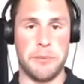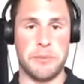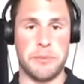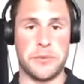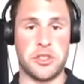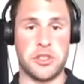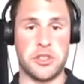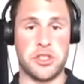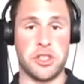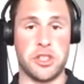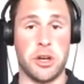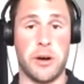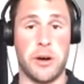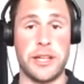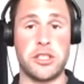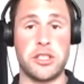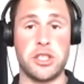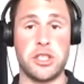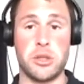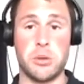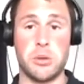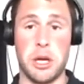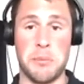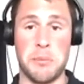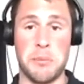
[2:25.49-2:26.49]
So I do
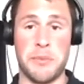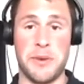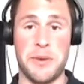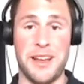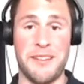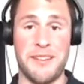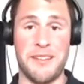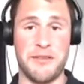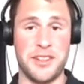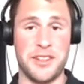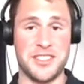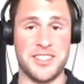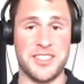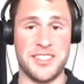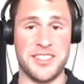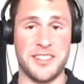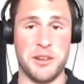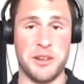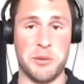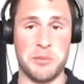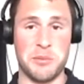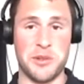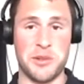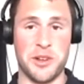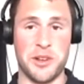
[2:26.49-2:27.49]
come and visit
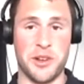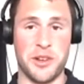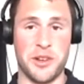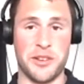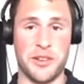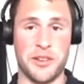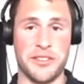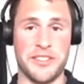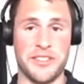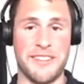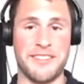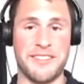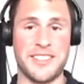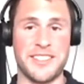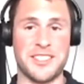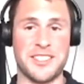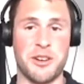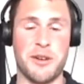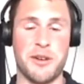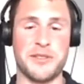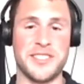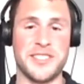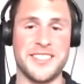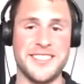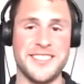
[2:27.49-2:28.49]
up north every so
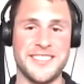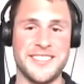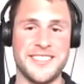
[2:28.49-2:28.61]
often.